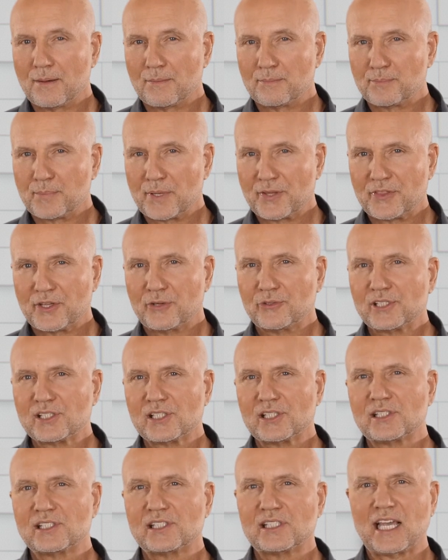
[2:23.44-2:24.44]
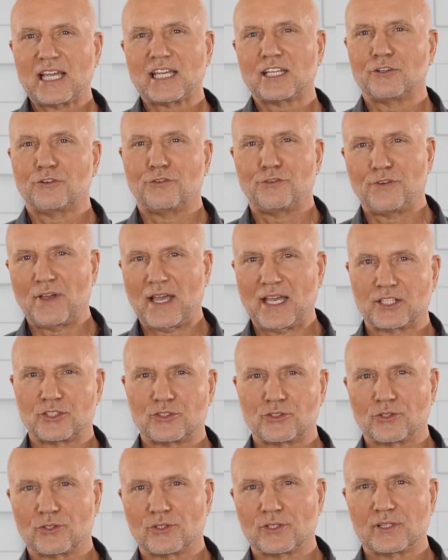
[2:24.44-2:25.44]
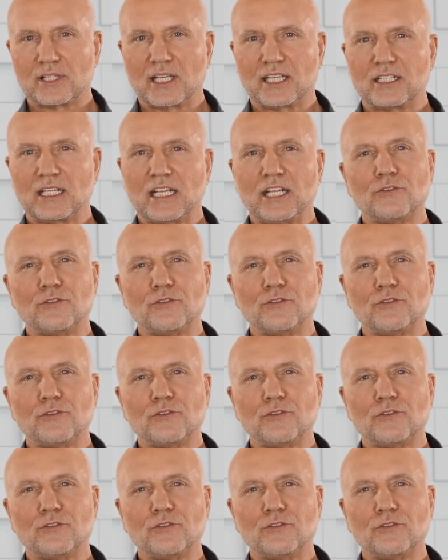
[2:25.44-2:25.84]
But there is a second factor that